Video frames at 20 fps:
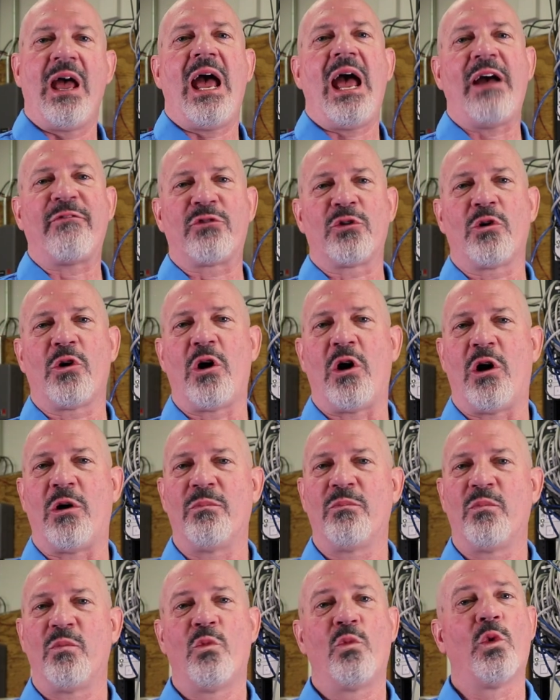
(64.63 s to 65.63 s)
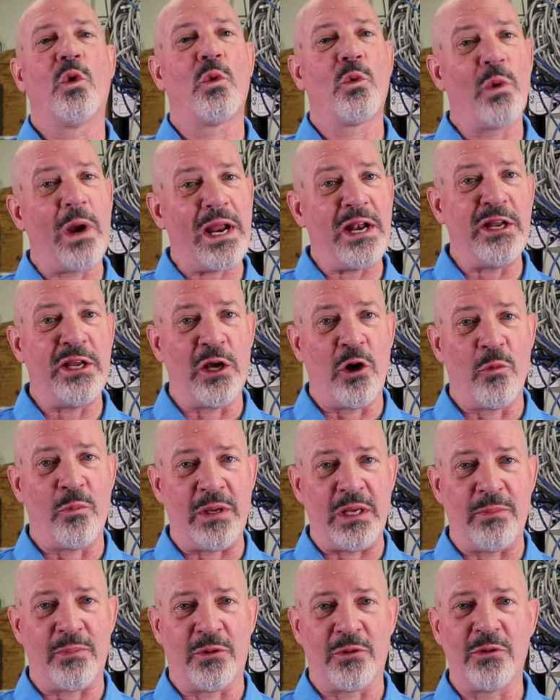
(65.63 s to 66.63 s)
After all, we're radio
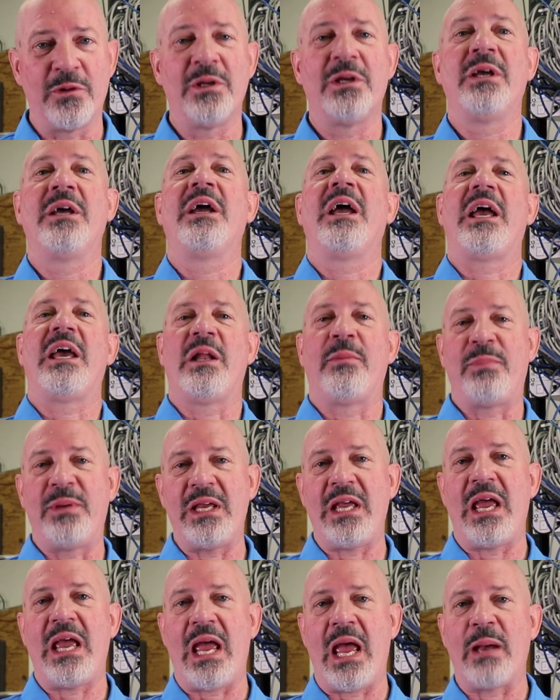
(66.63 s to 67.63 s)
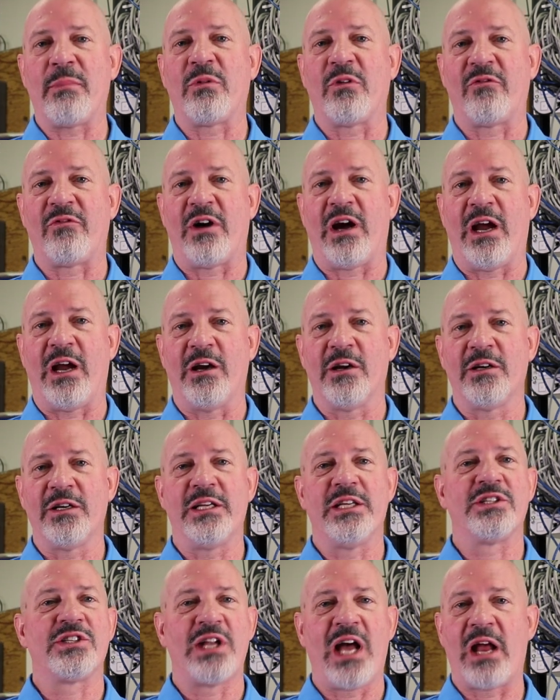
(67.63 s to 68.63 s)
people, and a PA amplifier
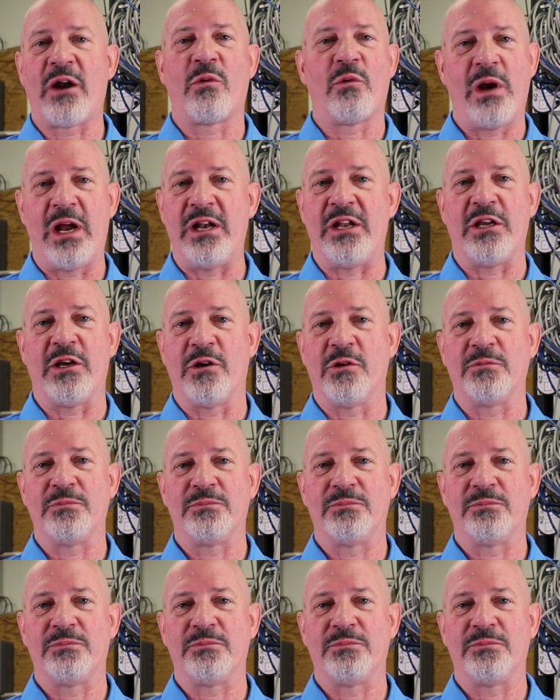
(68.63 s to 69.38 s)
is not a radio.